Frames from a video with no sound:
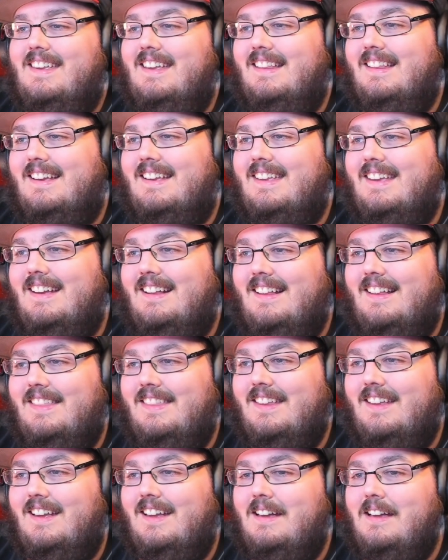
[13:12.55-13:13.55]
Kill la Kill
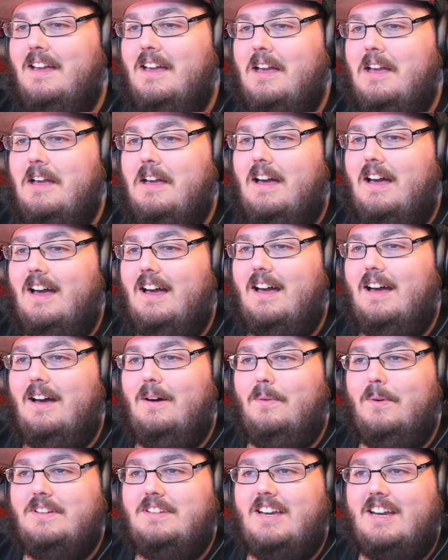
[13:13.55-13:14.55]
and the
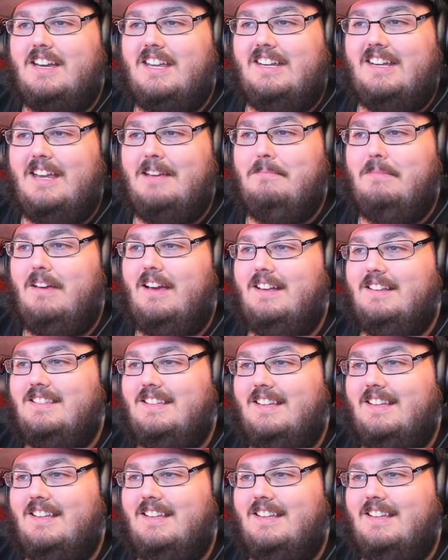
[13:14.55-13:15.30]
Witch Academia.